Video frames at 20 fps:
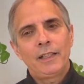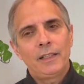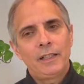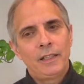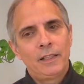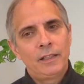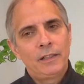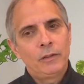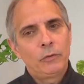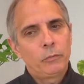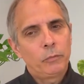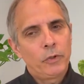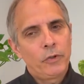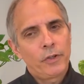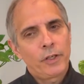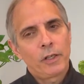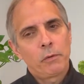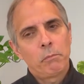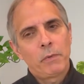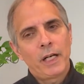in with
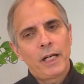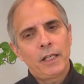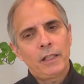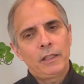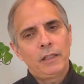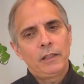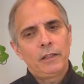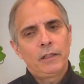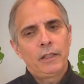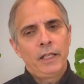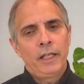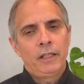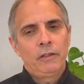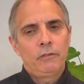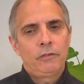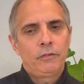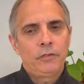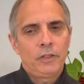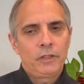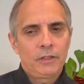our body and
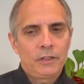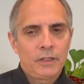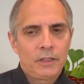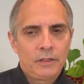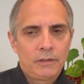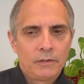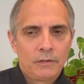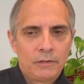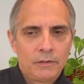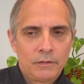feeling